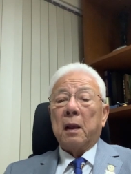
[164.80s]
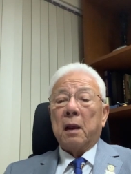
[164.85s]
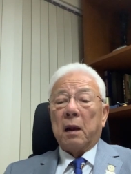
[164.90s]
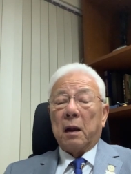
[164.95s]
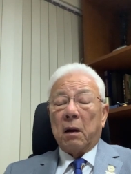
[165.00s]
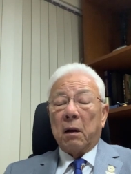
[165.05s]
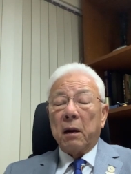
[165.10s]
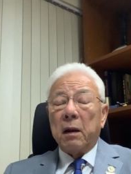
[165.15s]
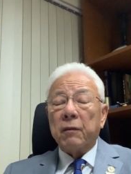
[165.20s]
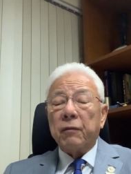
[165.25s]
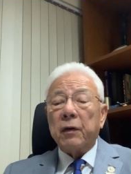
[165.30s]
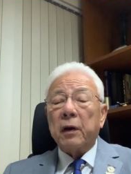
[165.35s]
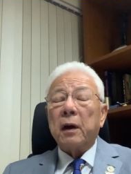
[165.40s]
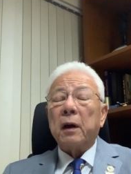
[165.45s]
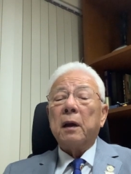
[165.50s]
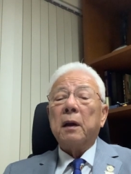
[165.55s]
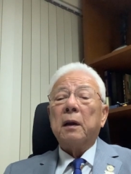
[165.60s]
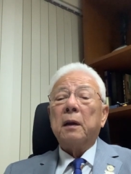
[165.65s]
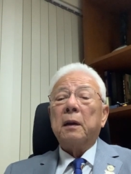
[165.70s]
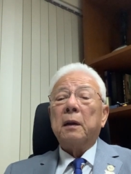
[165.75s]

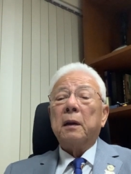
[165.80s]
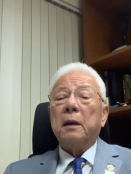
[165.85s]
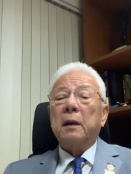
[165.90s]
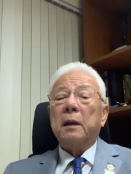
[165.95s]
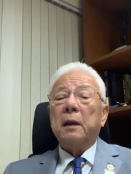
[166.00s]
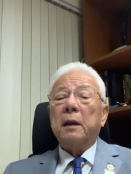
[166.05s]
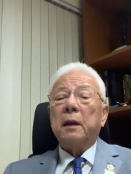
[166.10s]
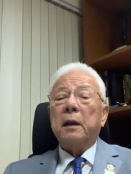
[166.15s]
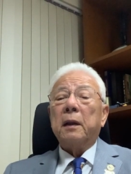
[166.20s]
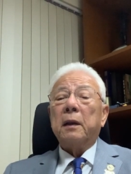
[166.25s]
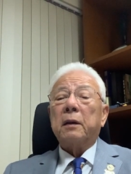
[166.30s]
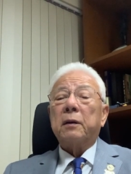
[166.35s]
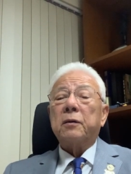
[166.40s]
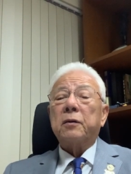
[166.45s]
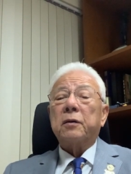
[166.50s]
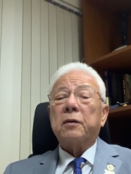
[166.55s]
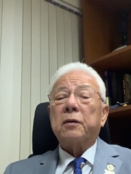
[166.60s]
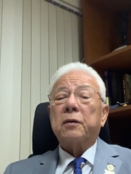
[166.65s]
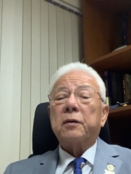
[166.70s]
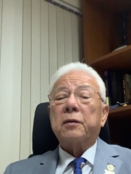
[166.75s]
However, it
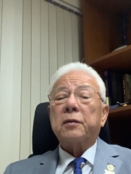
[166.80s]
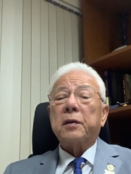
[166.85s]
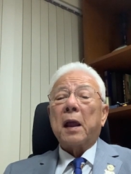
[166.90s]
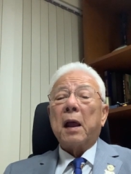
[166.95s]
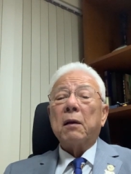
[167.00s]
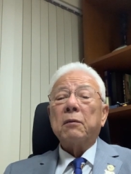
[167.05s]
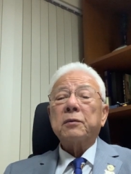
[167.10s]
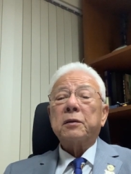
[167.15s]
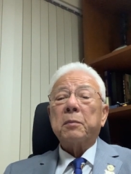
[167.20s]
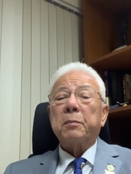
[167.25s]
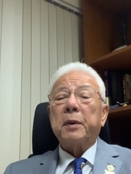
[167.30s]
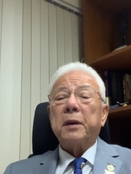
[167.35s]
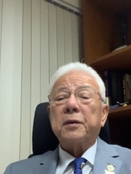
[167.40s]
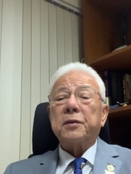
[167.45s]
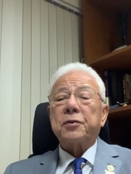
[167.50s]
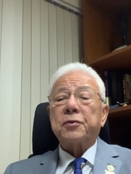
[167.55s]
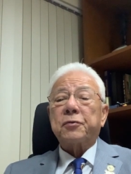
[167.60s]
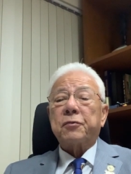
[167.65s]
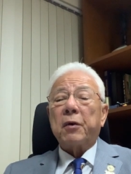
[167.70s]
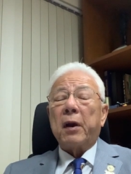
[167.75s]
sounds a bit
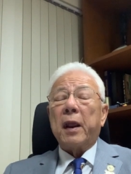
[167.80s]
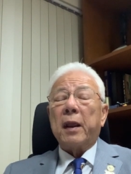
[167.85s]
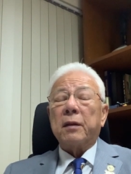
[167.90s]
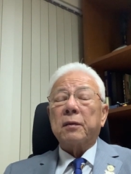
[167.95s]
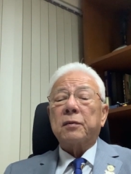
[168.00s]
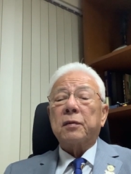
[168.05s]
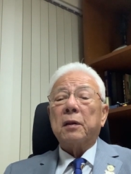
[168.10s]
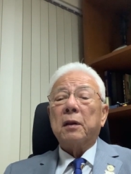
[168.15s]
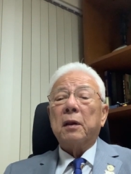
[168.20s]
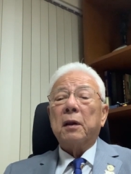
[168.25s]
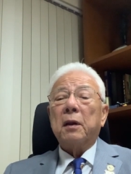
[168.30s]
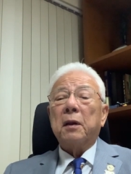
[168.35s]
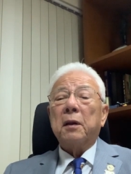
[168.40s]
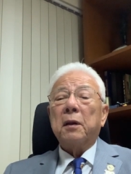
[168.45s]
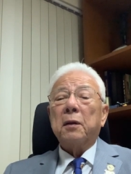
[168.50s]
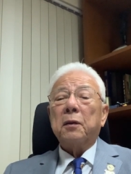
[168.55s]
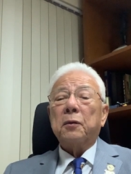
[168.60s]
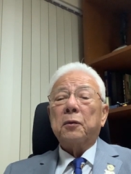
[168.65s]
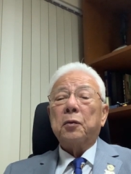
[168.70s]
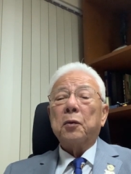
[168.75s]
strange
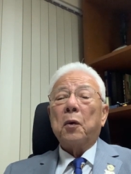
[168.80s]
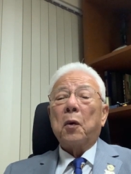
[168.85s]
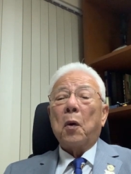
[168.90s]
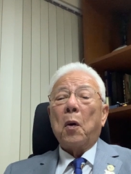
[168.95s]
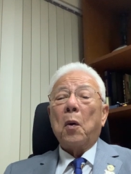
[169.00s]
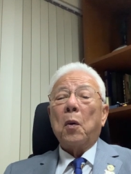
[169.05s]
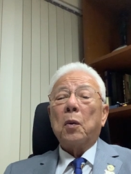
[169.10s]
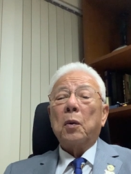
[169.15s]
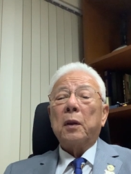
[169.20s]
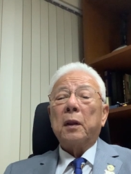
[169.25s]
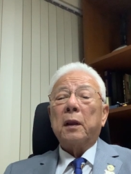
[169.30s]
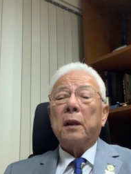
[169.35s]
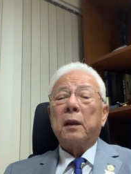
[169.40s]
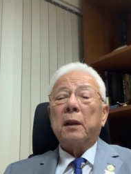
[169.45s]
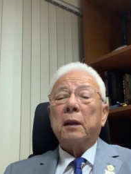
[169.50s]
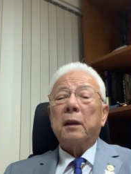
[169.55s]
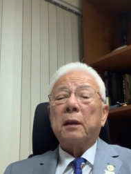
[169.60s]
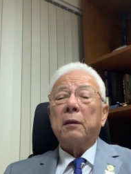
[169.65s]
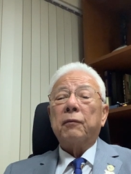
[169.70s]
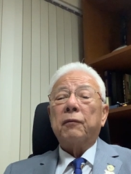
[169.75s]
to hold
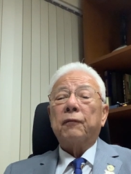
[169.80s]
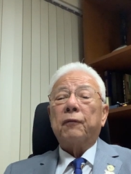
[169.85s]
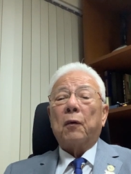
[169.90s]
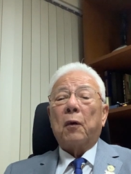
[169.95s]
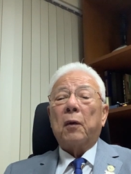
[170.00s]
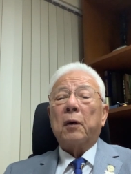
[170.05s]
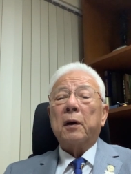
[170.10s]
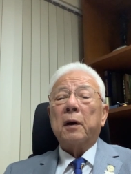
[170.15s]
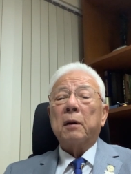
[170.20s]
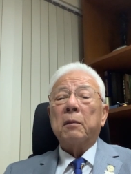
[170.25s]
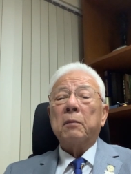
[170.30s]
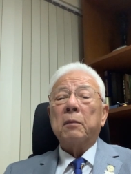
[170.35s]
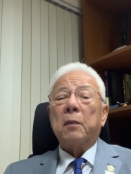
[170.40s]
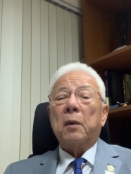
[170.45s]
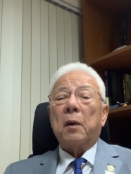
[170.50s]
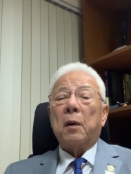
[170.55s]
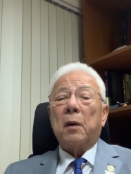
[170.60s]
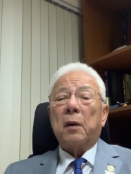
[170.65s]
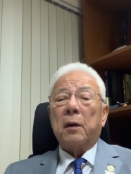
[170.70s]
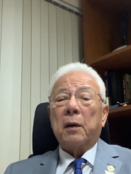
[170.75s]
a forum
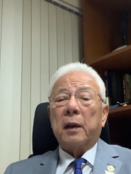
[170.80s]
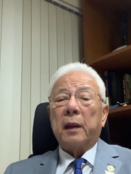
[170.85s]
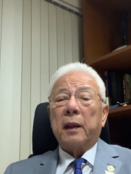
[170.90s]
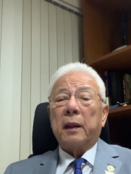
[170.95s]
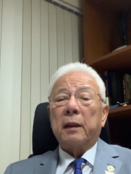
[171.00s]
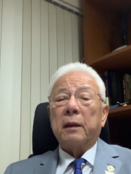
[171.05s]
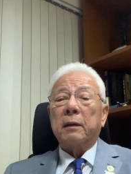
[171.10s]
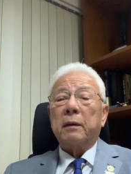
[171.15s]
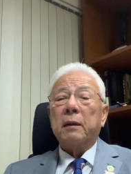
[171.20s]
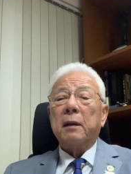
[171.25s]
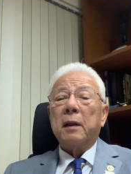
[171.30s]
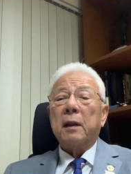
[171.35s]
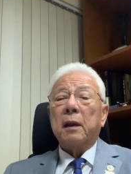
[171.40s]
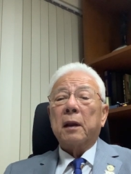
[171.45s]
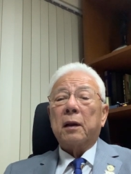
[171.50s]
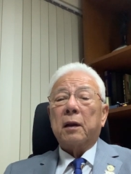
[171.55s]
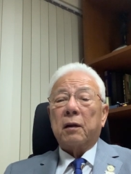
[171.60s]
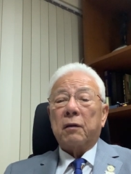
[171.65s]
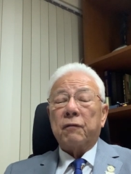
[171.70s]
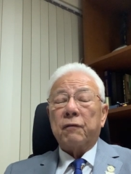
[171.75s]
or a
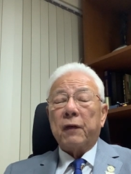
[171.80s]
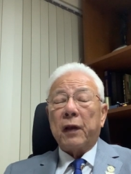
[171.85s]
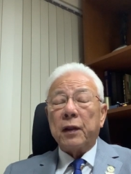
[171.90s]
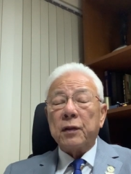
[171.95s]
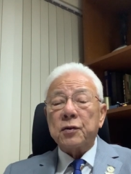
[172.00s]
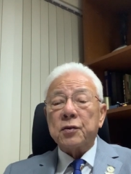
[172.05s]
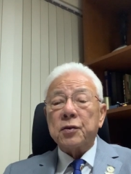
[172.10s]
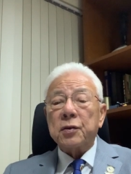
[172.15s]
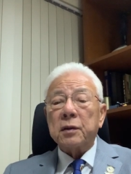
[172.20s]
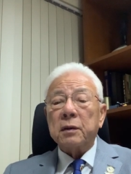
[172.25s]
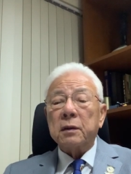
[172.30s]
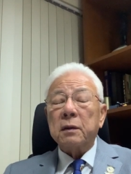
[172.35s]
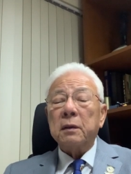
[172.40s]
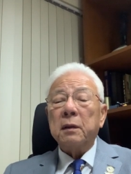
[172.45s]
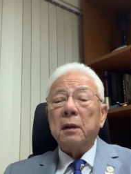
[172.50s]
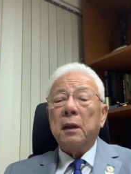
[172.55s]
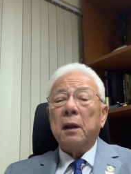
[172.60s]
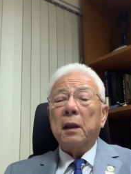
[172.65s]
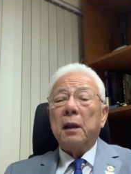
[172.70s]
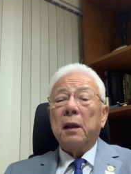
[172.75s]
convention
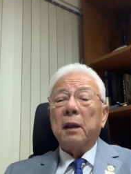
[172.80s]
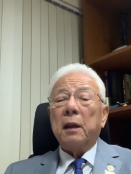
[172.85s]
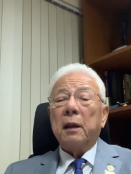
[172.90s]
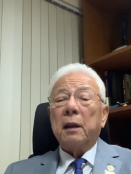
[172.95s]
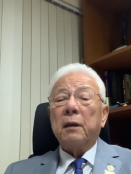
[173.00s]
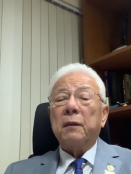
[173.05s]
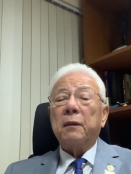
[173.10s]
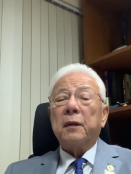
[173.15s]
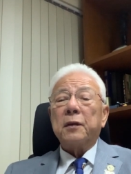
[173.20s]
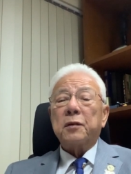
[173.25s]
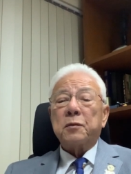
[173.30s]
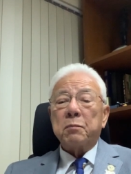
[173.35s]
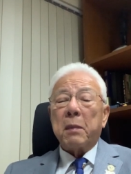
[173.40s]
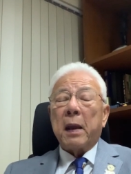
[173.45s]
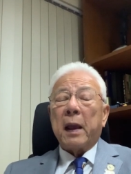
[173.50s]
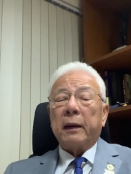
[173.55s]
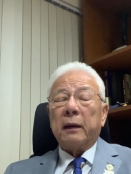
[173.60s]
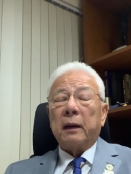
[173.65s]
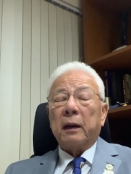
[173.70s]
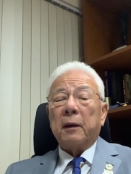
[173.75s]
in this
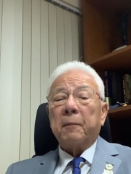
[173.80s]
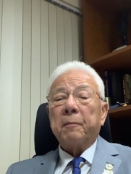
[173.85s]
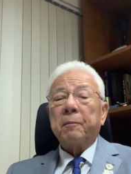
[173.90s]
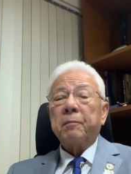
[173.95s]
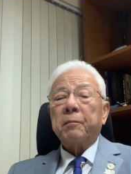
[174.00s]
manner.